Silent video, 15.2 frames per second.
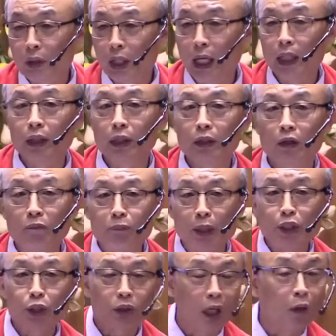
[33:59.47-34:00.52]
and a
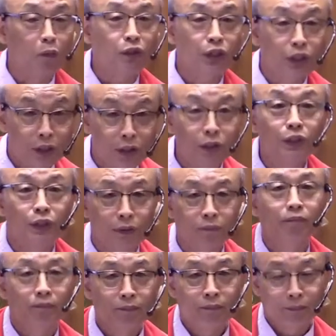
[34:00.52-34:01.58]
confession of sins,
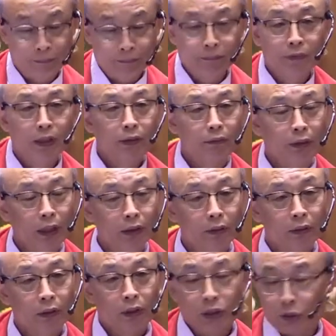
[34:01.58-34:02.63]
right?
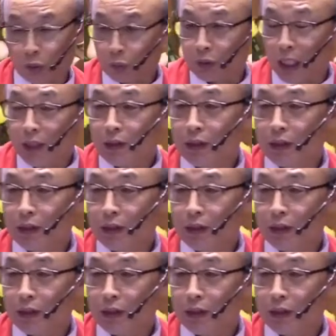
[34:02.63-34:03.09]
So that